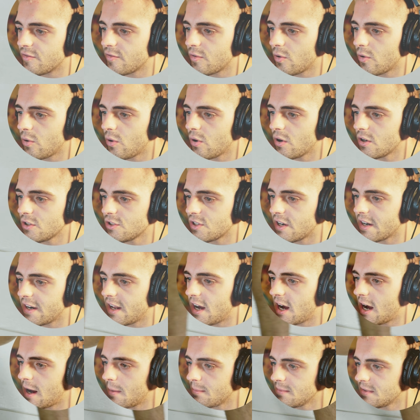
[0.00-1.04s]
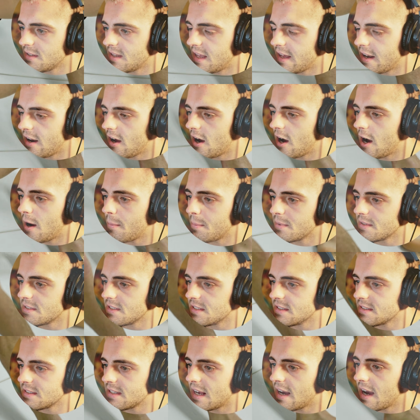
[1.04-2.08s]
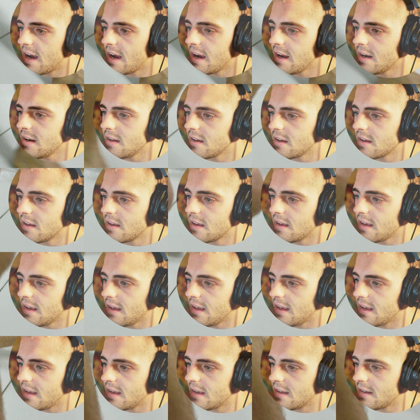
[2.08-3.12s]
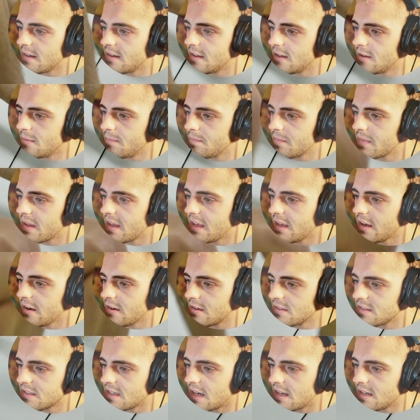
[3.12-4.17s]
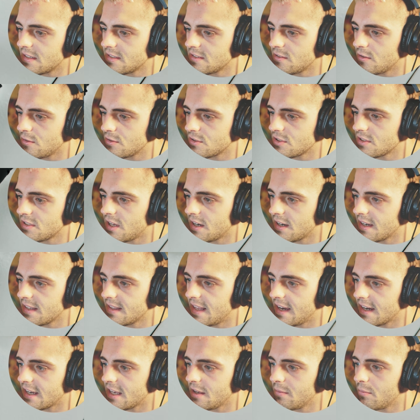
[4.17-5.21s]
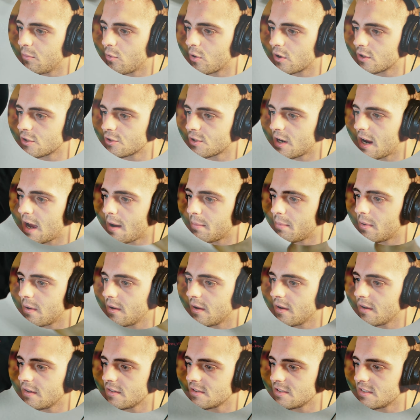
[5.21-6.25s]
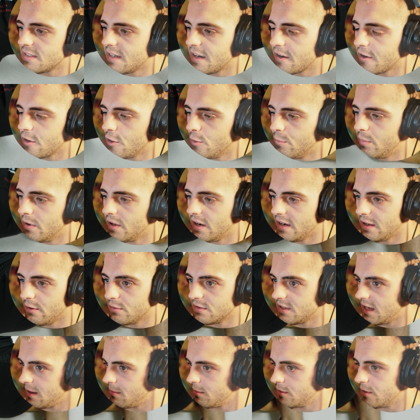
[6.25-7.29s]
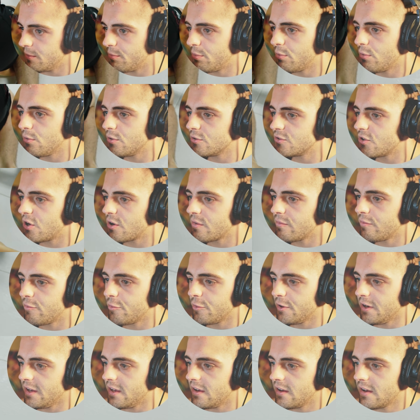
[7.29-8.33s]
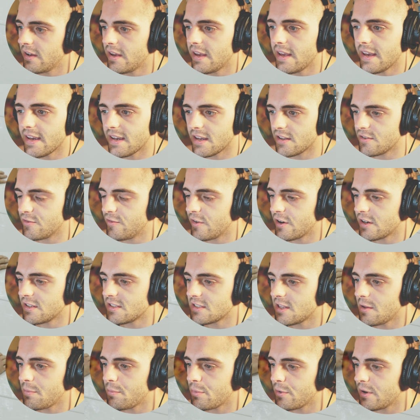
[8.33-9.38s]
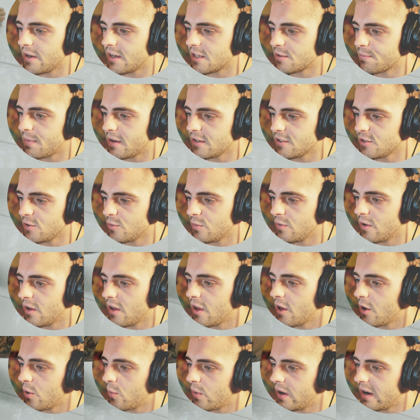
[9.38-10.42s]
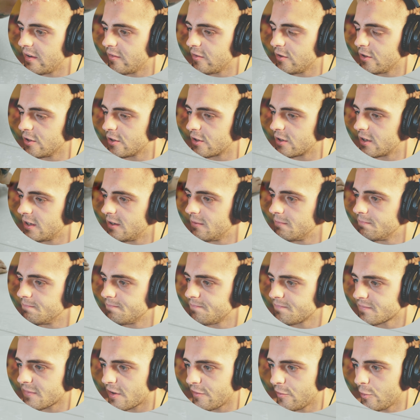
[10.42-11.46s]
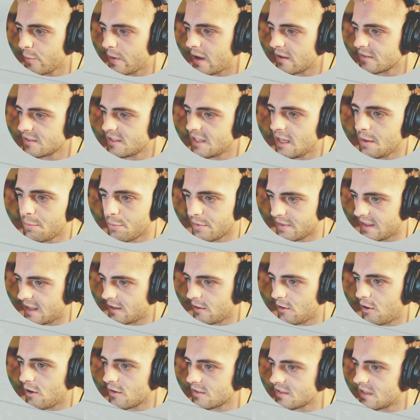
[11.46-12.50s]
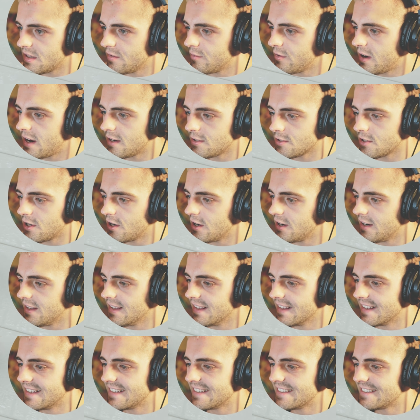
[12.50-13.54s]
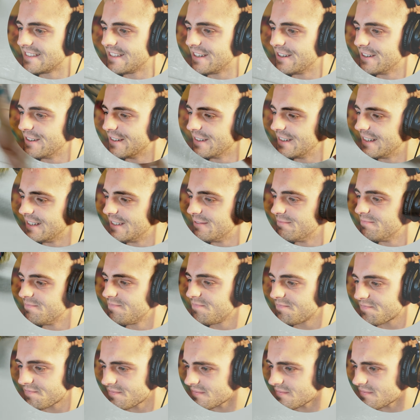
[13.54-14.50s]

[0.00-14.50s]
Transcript: to the floor, trying to hop to that opposite side. And here he's kind of still stuck in that Kimura trap scenario, but he was able to pull his arm free. Gets very slippery, especially whenever you're a few rounds deep with that long sleeve rash guard. So